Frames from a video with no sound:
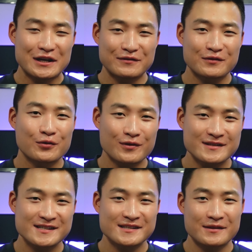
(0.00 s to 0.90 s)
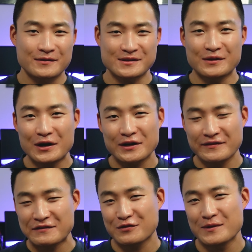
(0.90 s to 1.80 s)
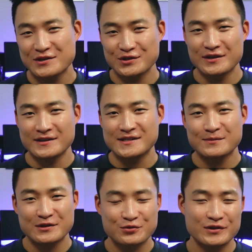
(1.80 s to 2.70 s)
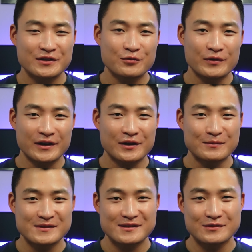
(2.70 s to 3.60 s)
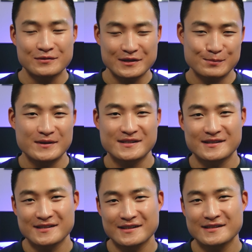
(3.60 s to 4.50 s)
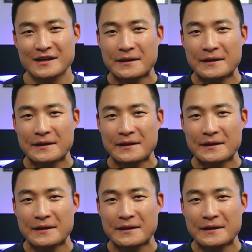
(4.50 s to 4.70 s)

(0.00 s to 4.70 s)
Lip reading: of course, there's a lot of information asymmetry when it comes to these businesses,